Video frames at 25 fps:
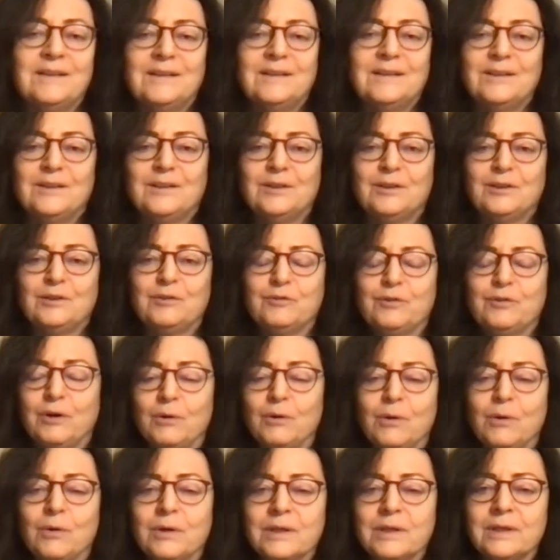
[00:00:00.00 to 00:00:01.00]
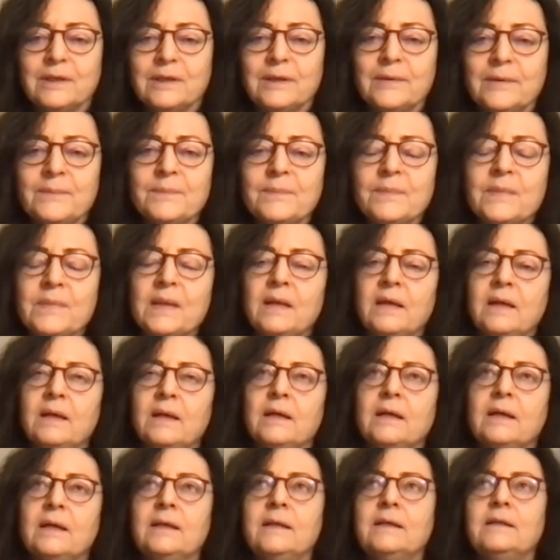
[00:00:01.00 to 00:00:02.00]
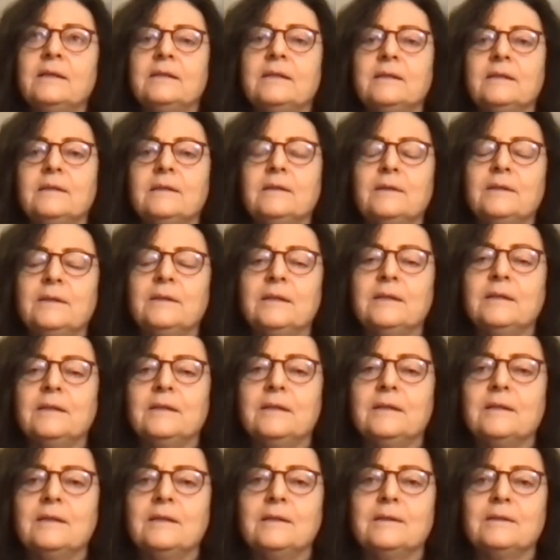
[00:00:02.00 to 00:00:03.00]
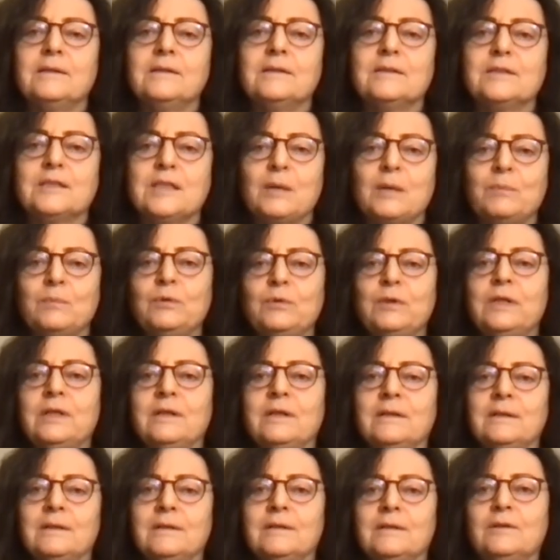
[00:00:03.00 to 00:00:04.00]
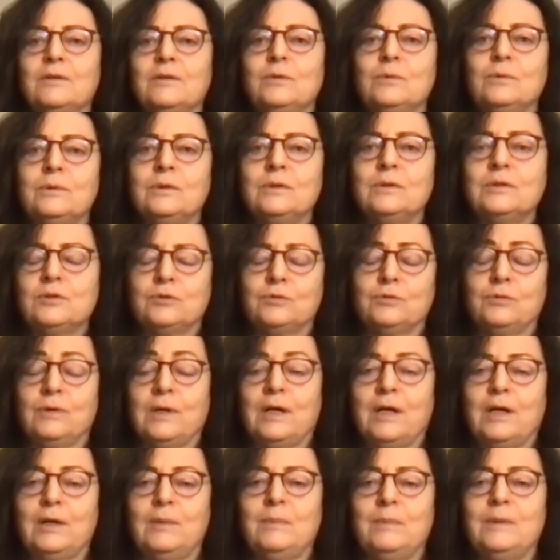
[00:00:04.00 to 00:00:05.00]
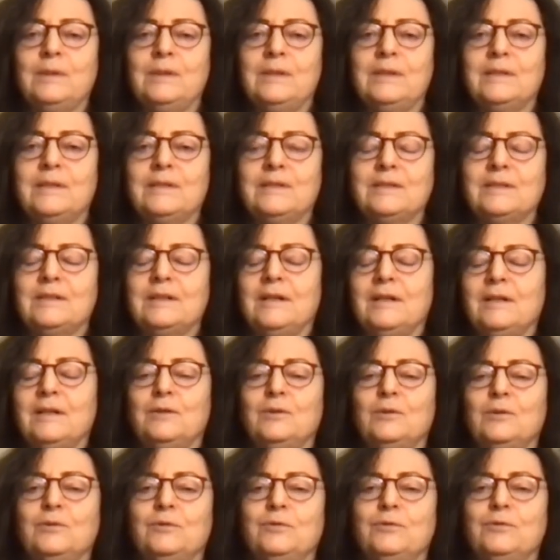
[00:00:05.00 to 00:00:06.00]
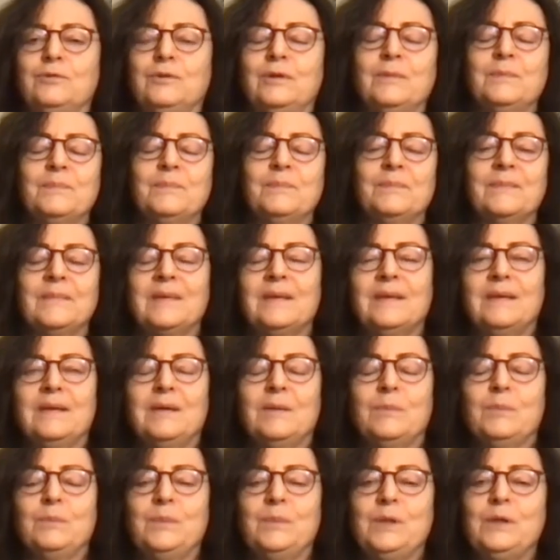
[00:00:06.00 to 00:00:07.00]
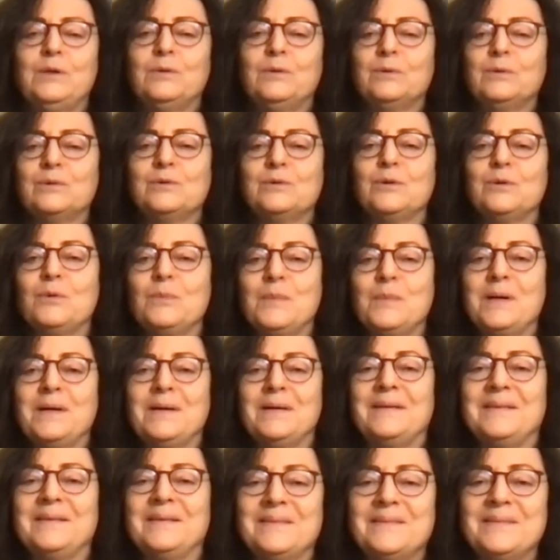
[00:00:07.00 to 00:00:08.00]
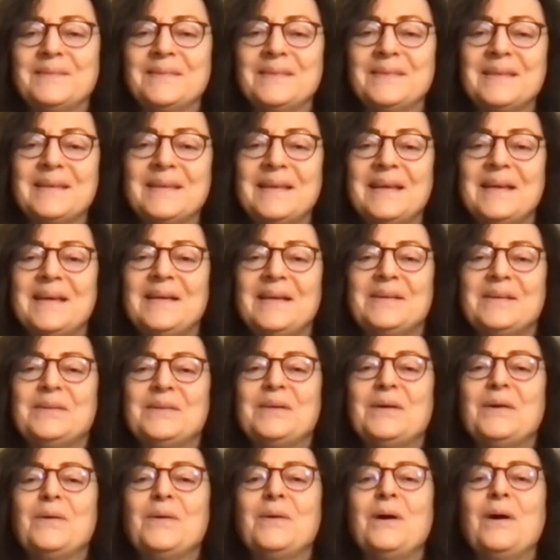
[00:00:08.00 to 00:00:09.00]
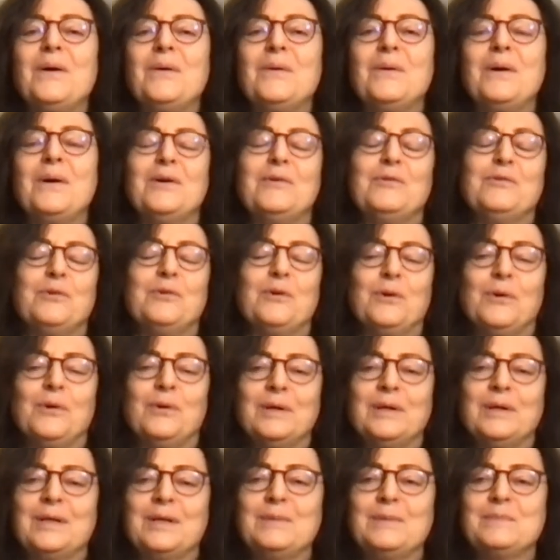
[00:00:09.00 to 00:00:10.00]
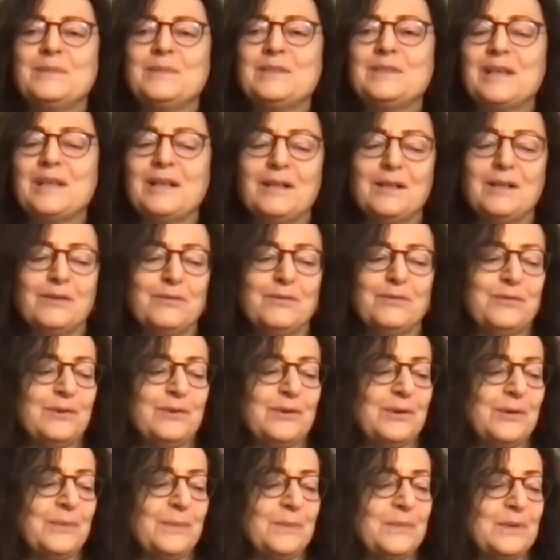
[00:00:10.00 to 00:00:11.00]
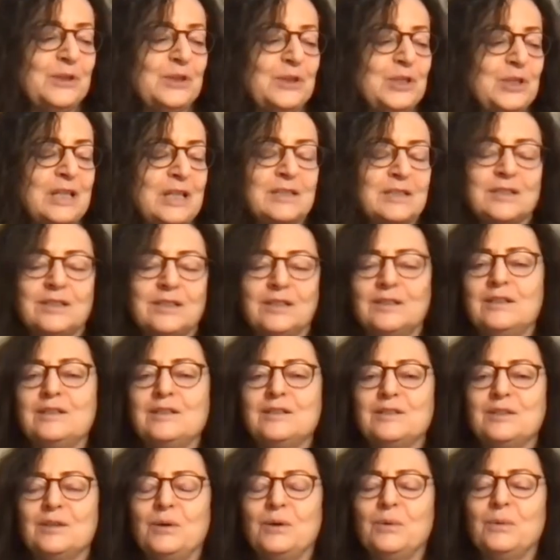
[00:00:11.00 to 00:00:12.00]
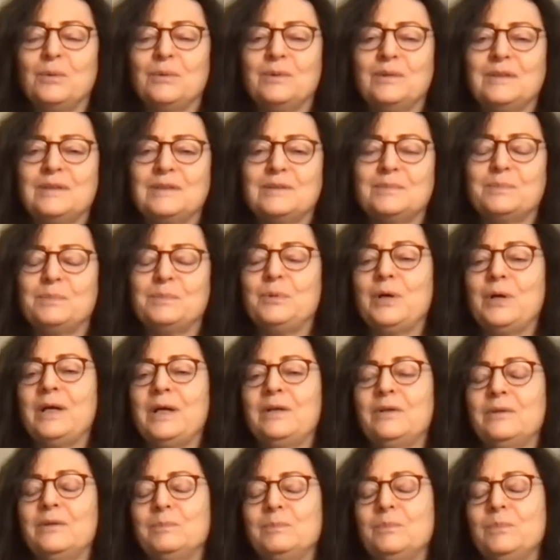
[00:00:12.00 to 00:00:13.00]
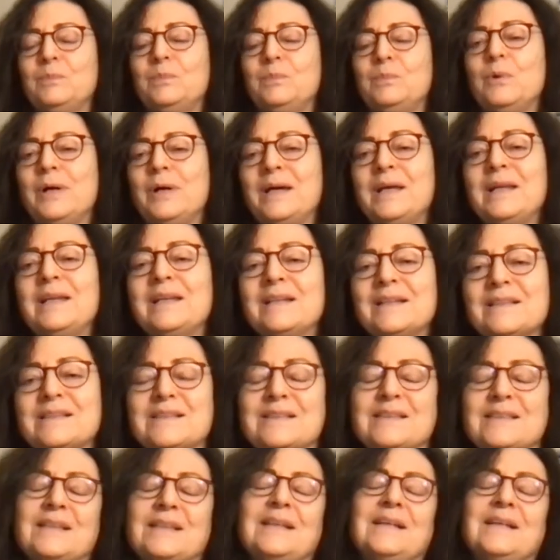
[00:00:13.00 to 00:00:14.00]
uh, Farocki. And uh, in uh, some regard, you describe it as a kind of Bildungsroman. You know, how Farocki himself um, adjusted his own poet poetics